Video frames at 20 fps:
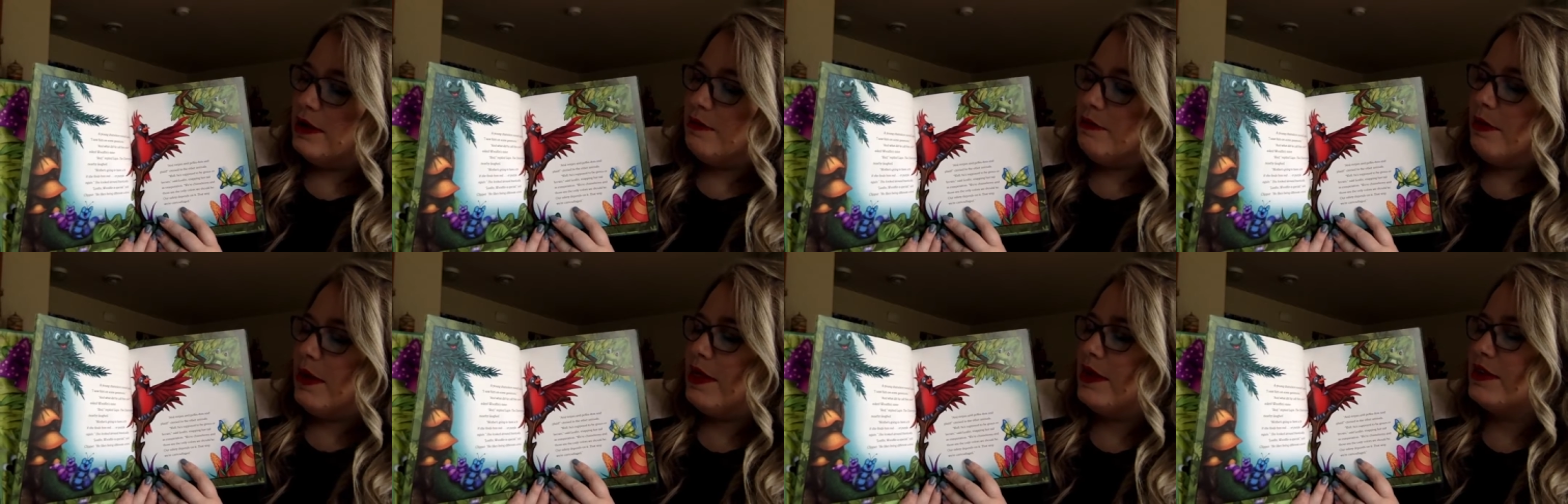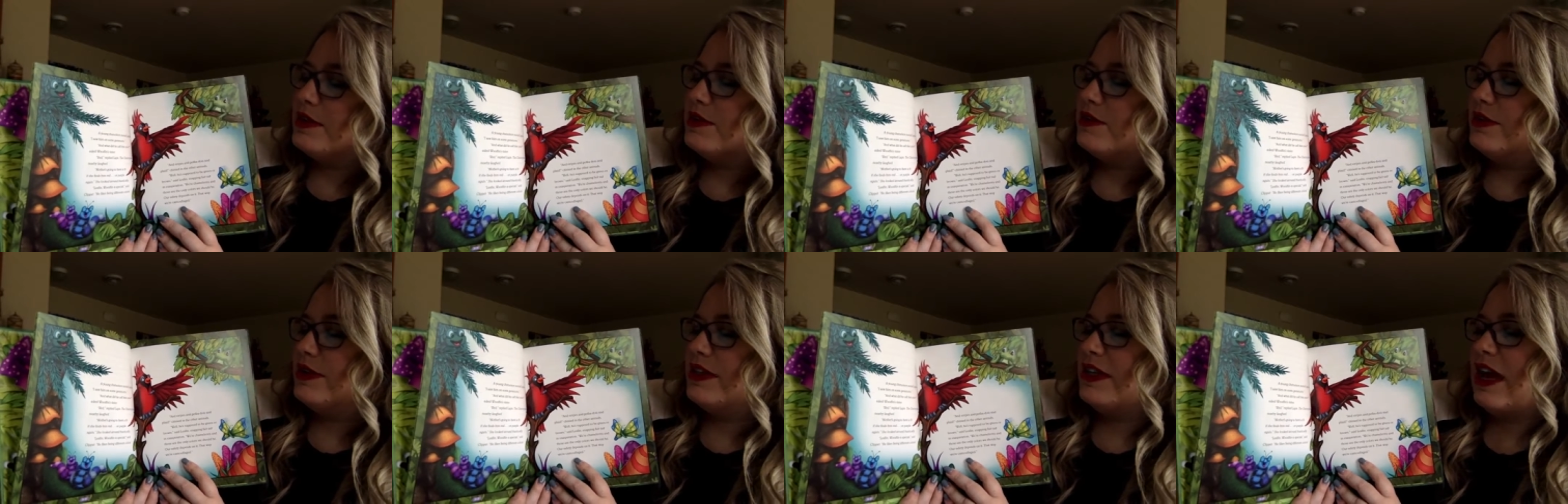Mother's
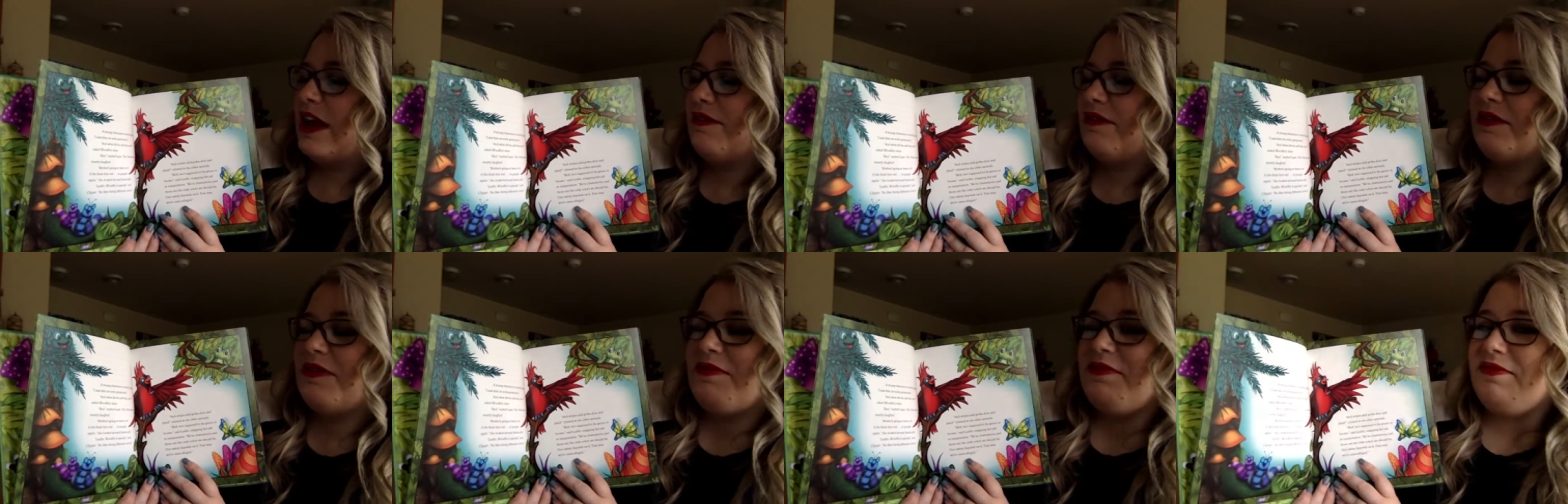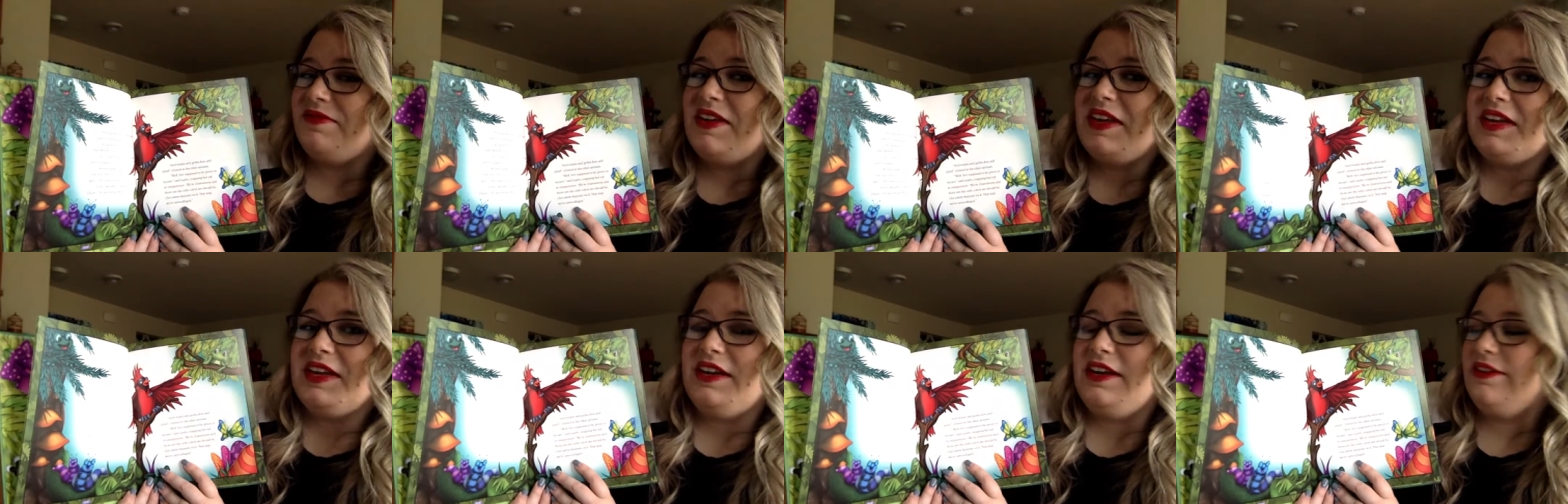going to have a
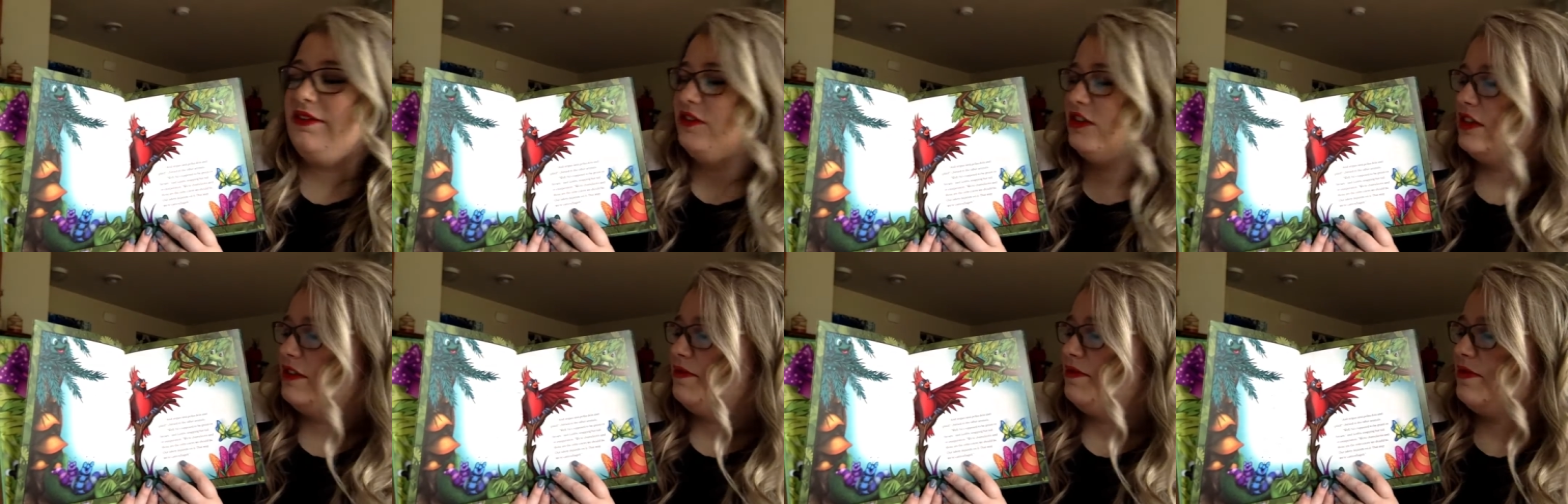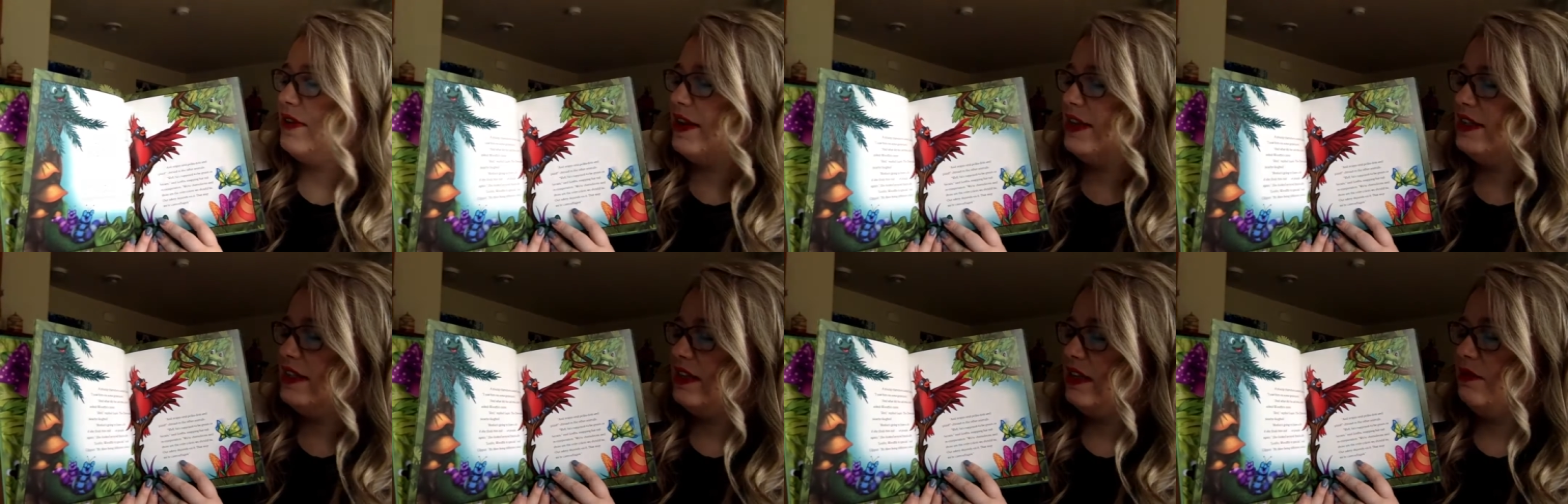fit if she
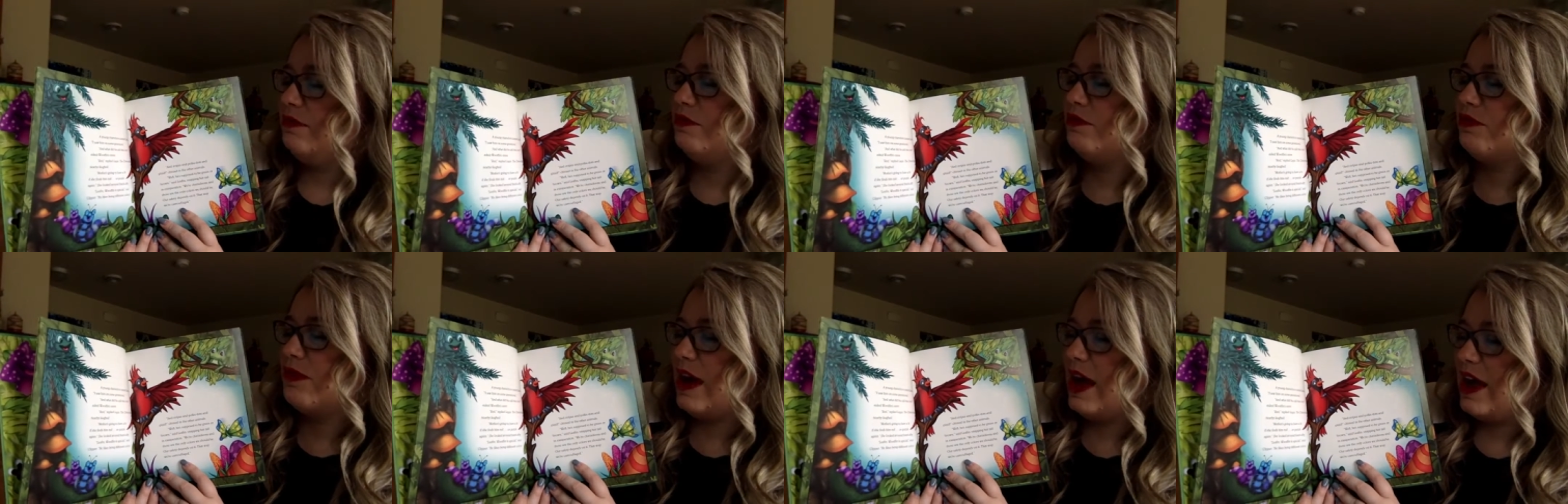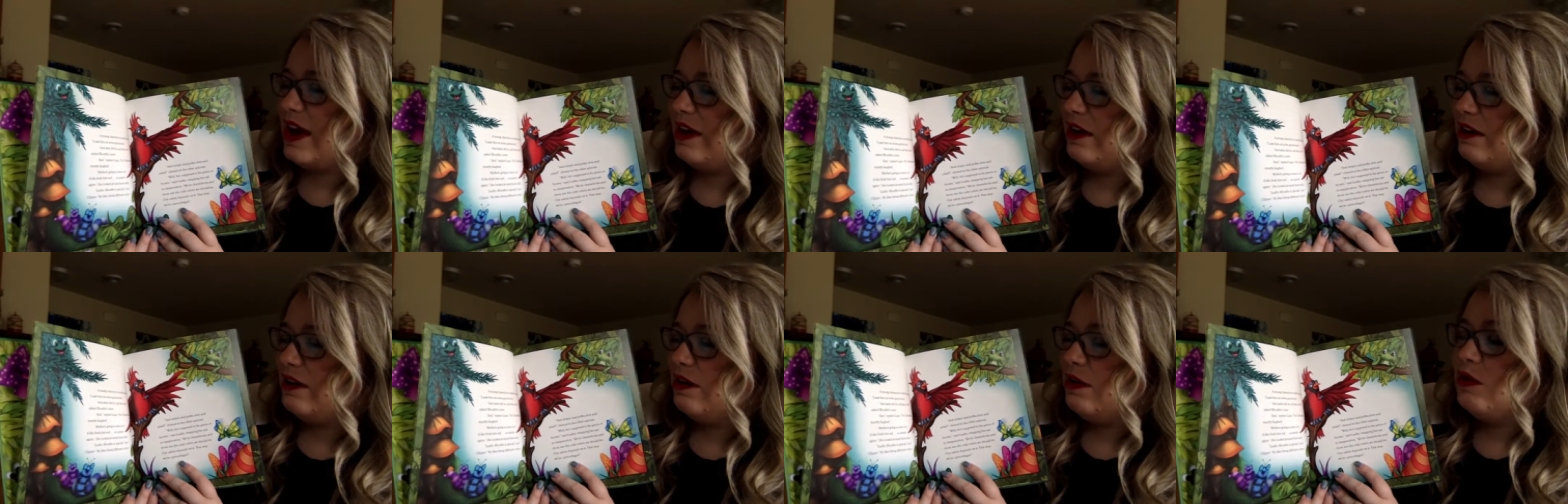finds him red